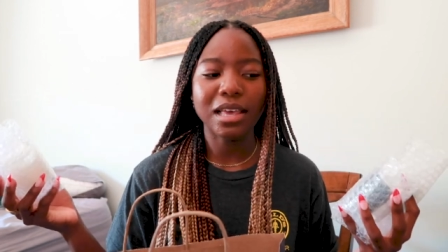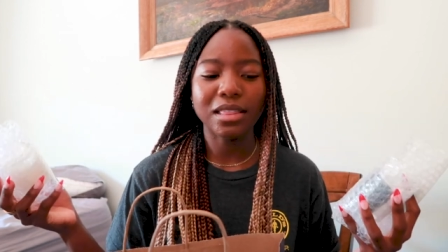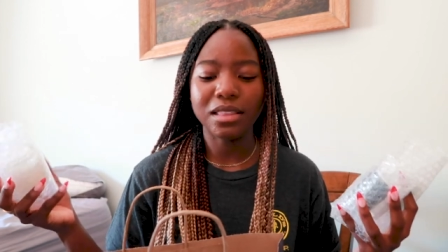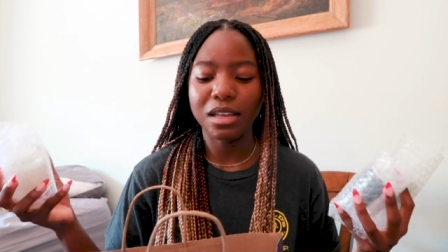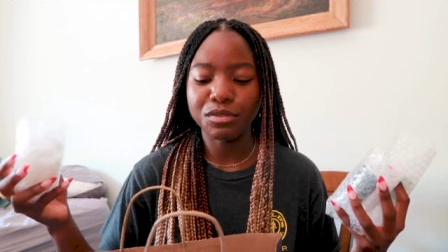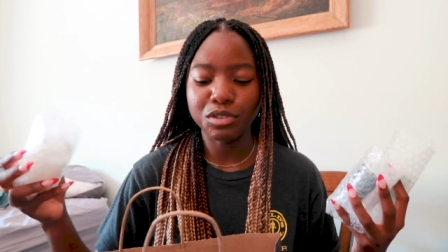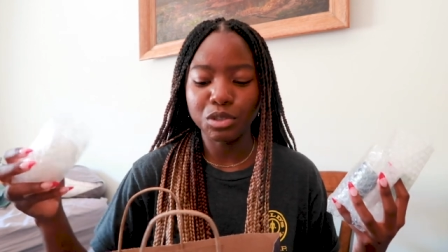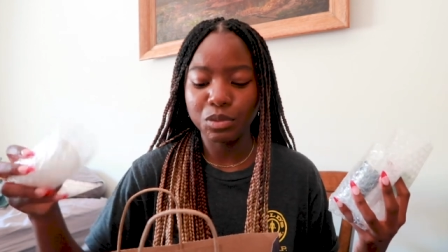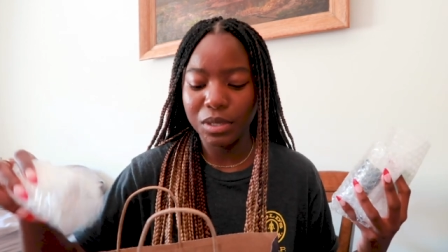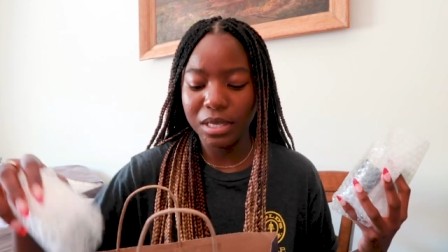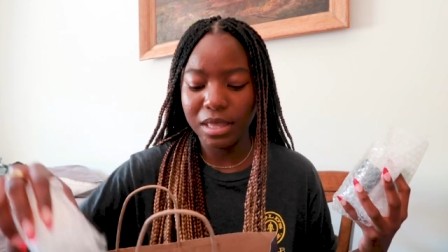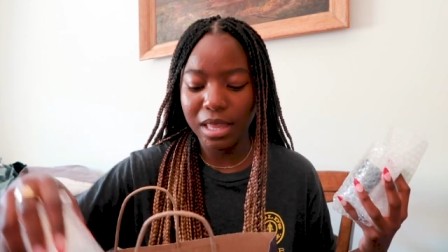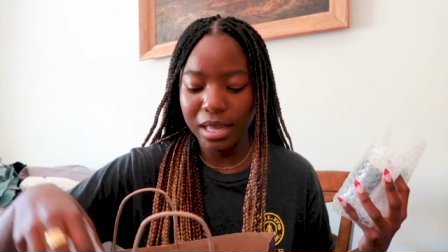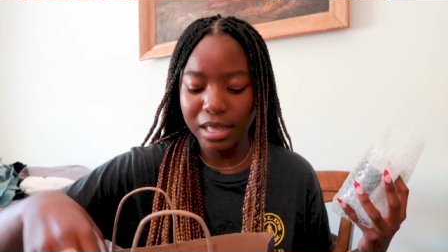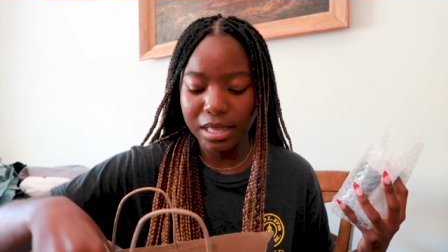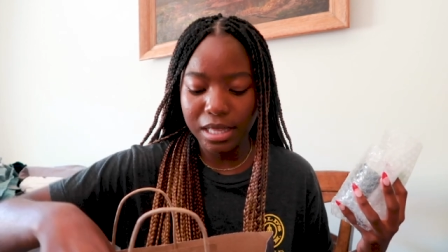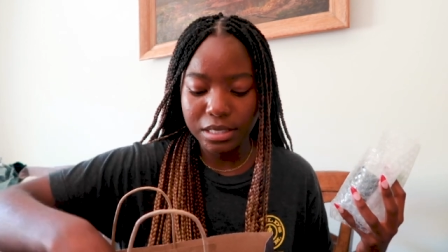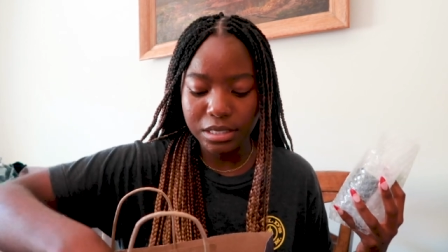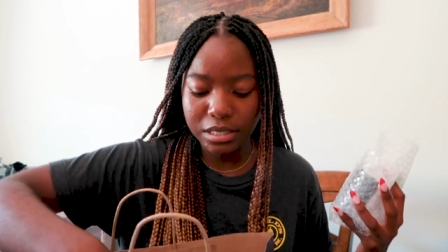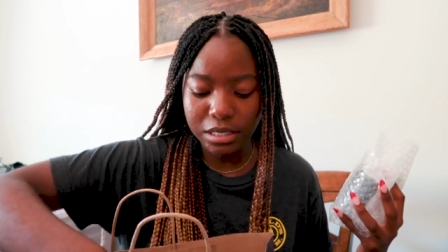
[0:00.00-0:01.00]
I love doing
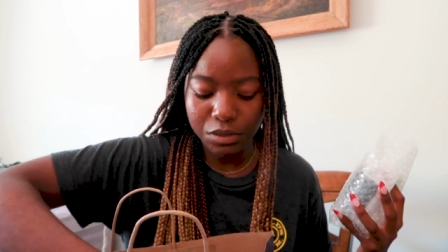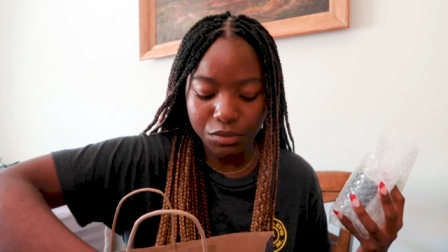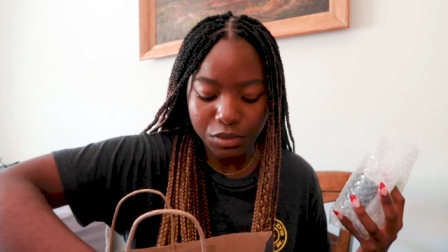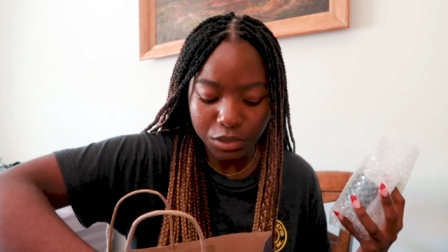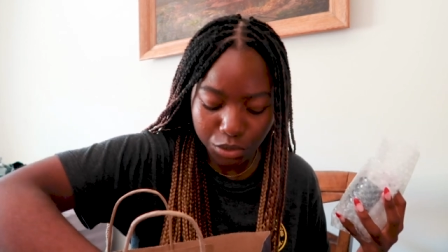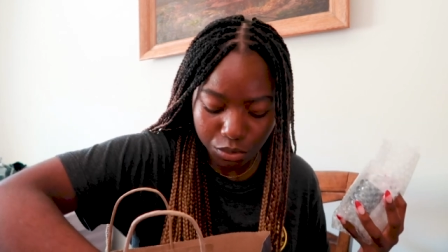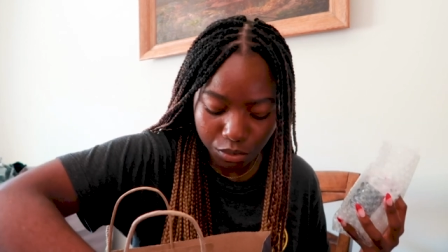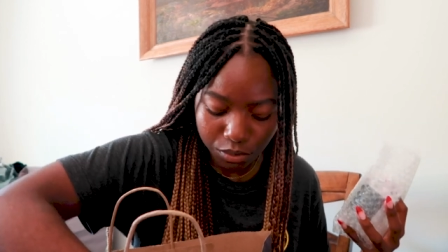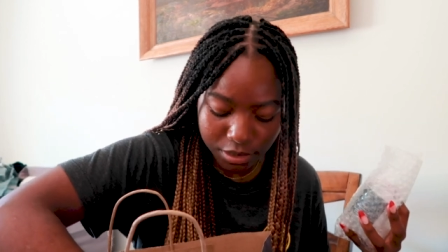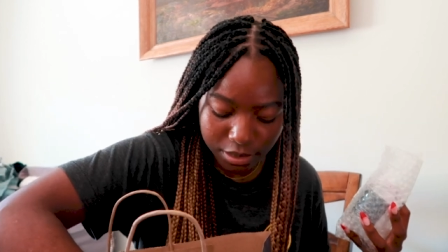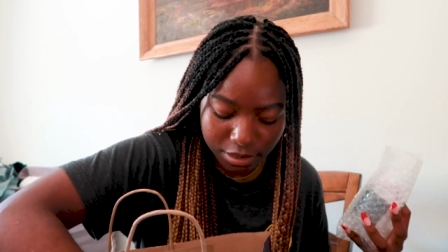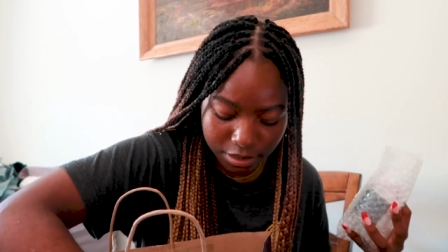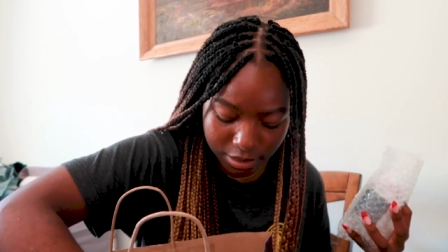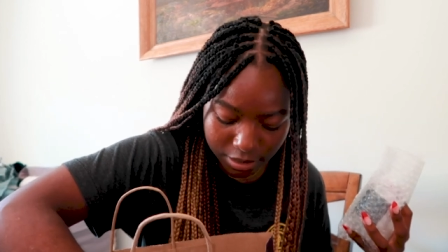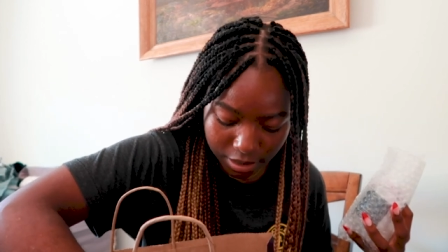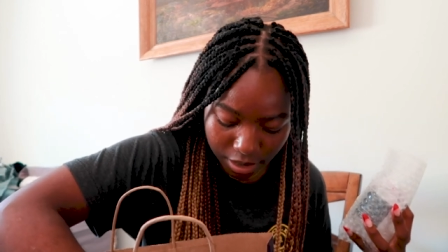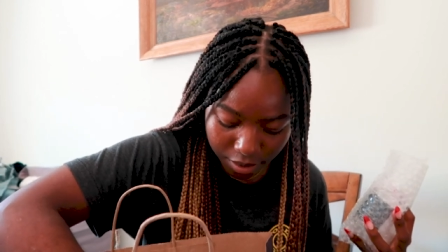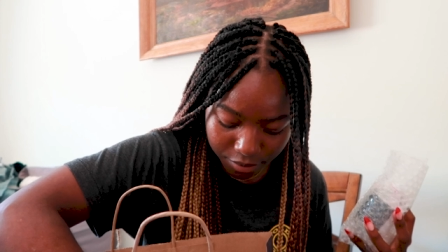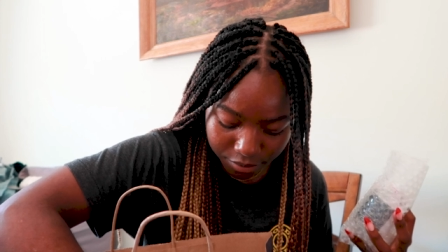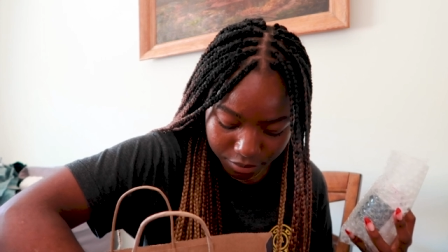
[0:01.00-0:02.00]
like cleansing rituals and
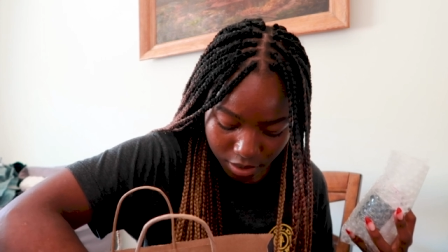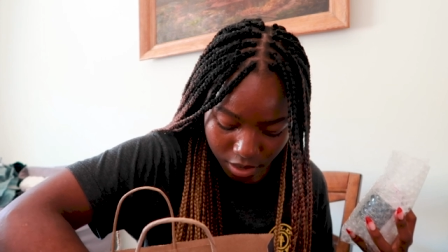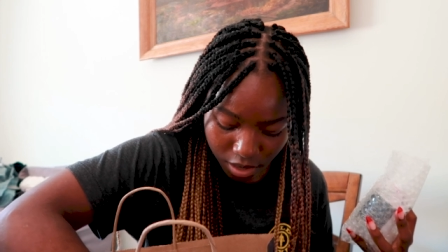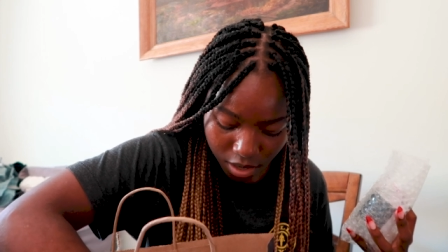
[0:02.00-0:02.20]
stuff.